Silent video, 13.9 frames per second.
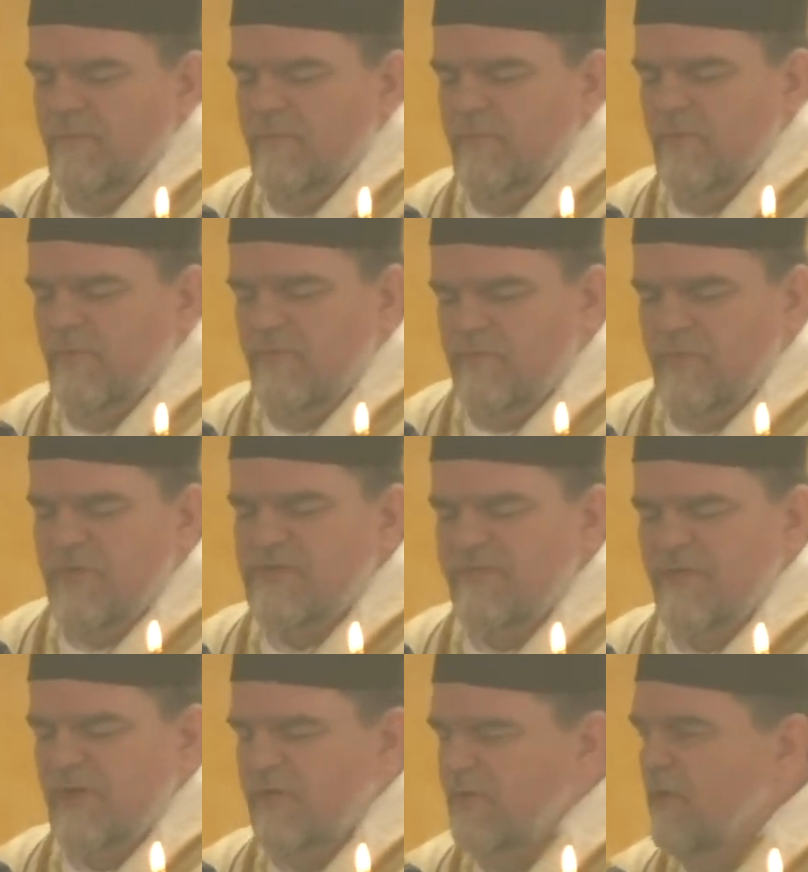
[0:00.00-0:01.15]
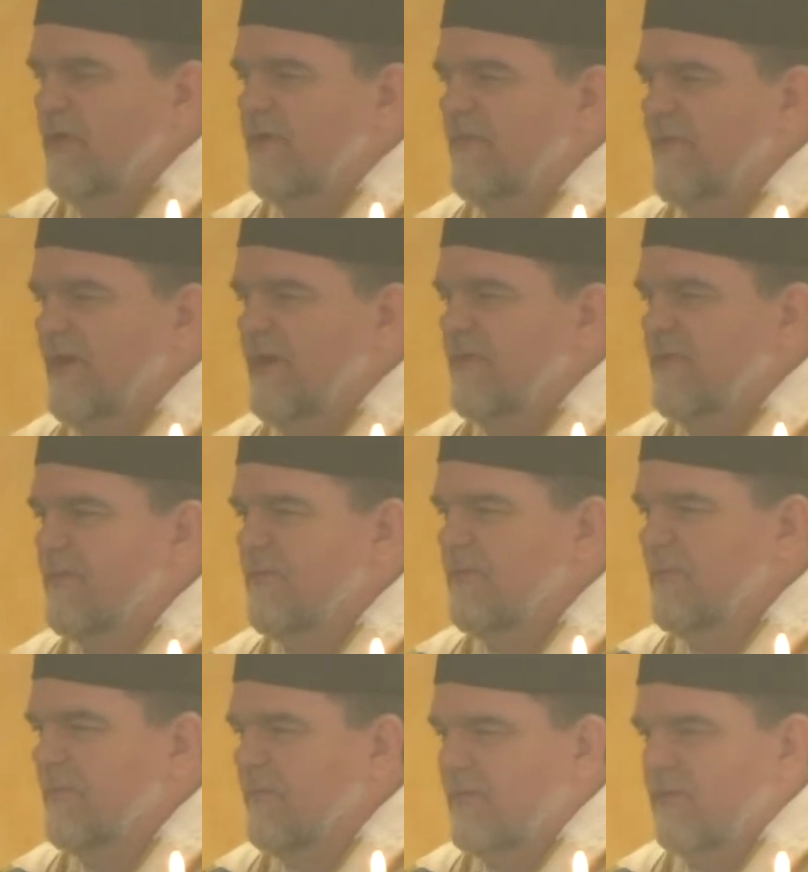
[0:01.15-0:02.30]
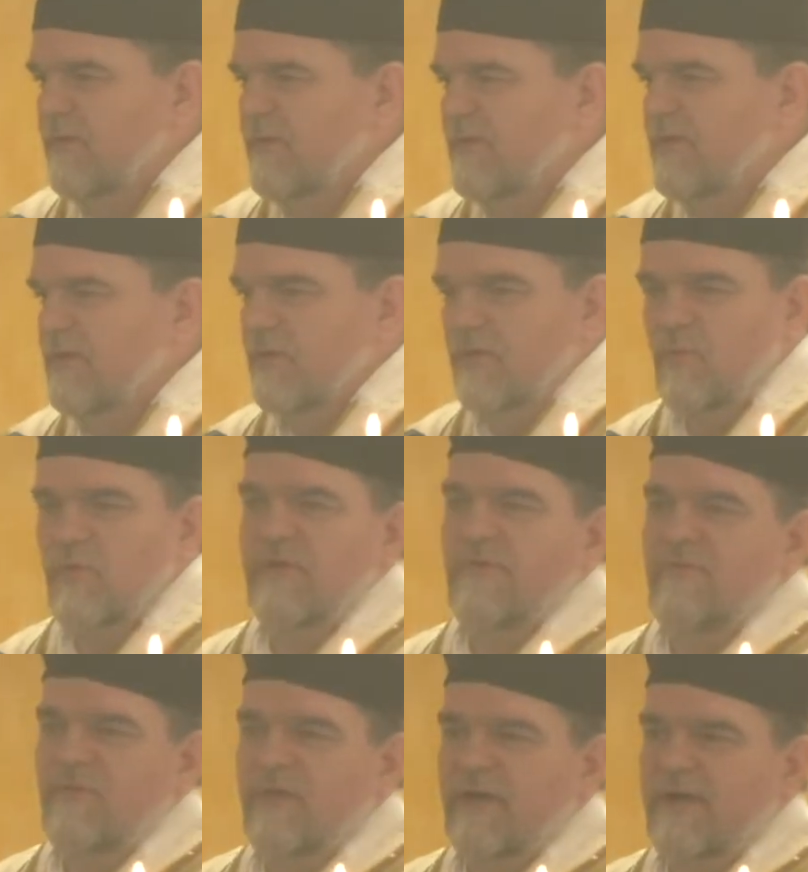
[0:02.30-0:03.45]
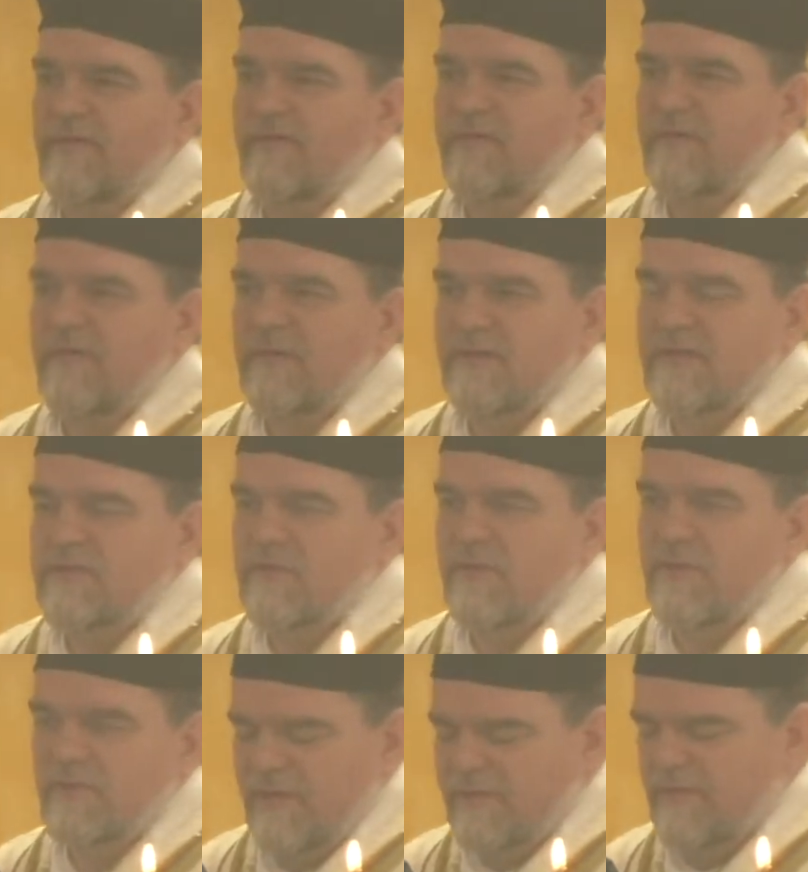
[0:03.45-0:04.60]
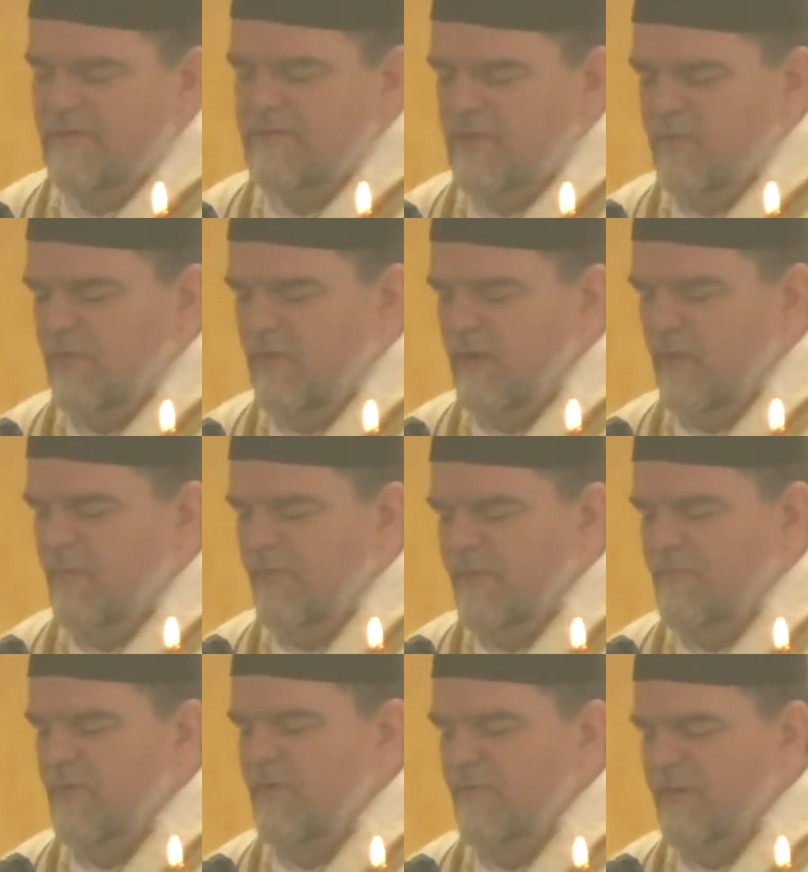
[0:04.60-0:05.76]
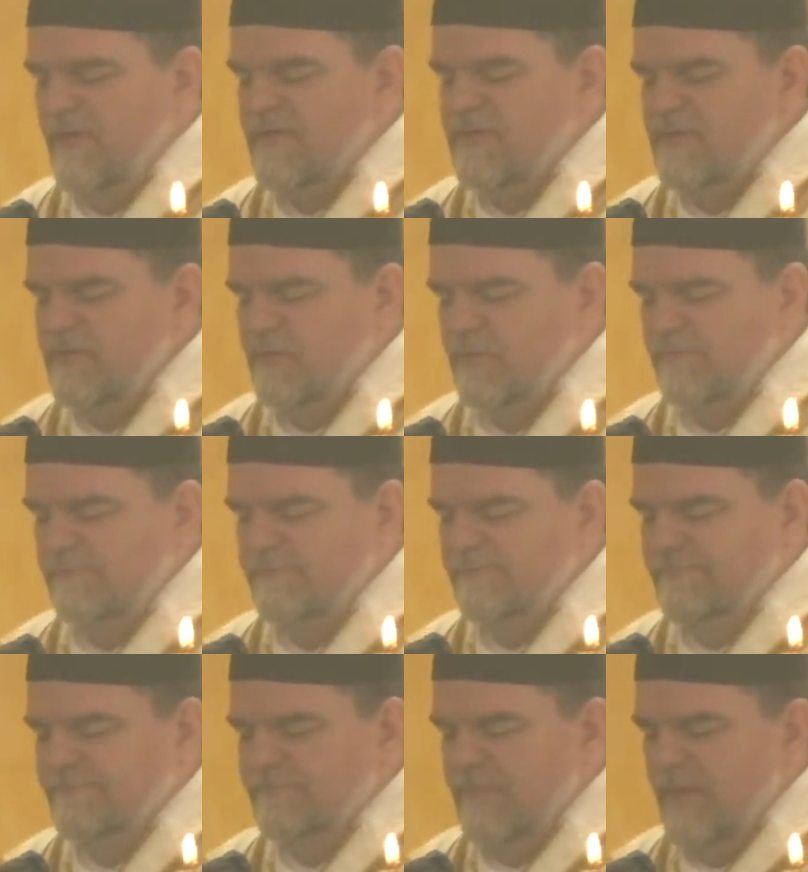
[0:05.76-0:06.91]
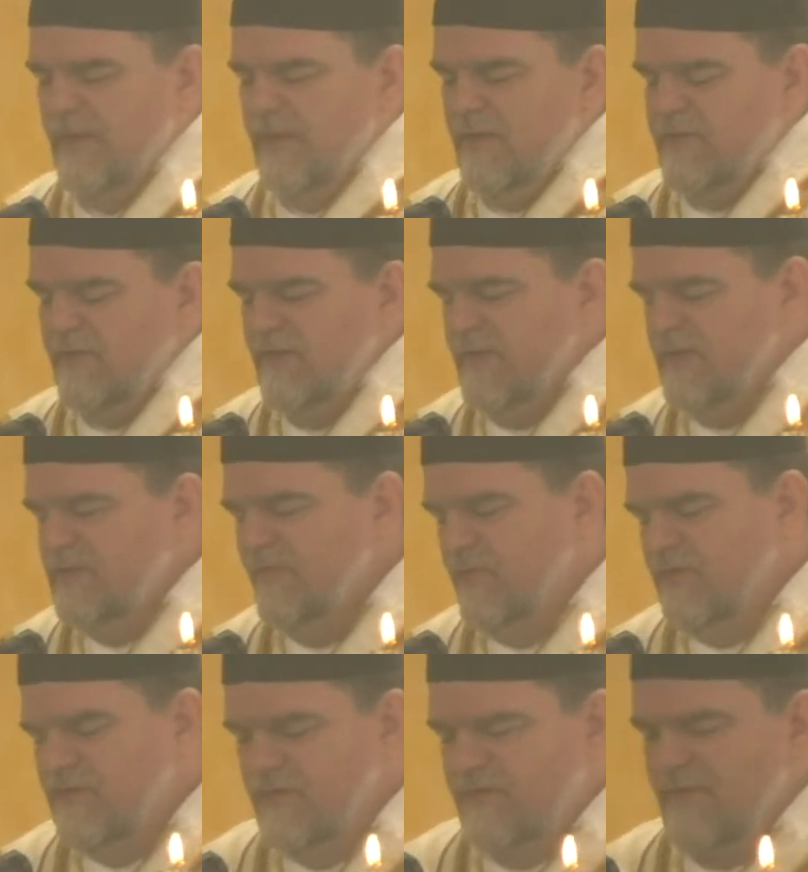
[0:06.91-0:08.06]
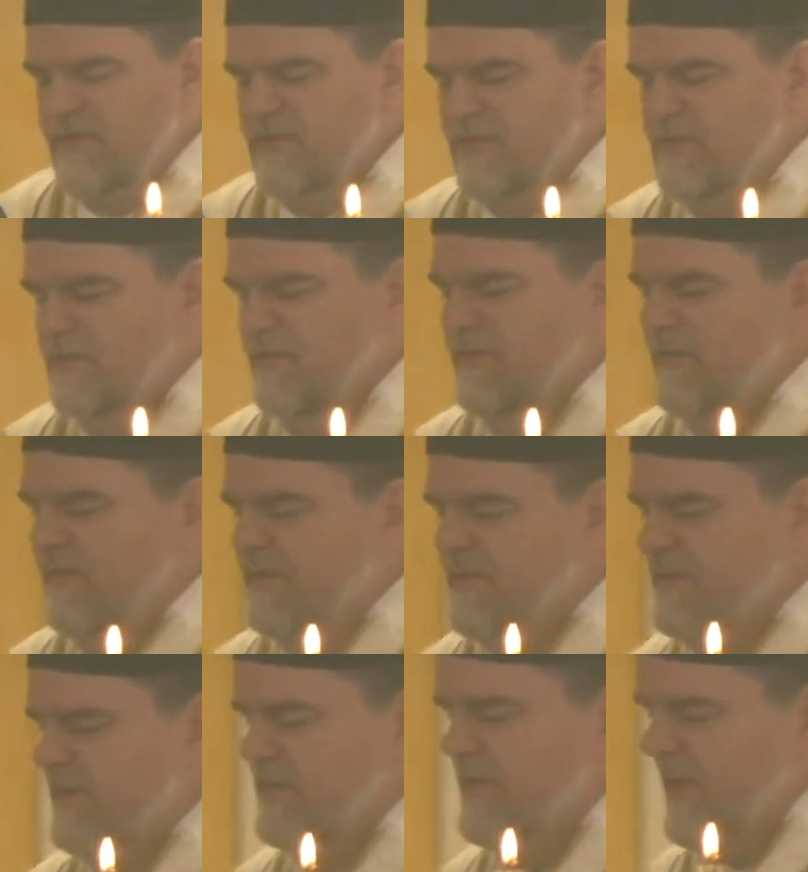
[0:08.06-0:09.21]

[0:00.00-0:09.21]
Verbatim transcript: we would persevere in the holy faith and we continue the work of Christ and that's all, the, that's all what, what we must do. In any case, a few considerations here in the Feast of St.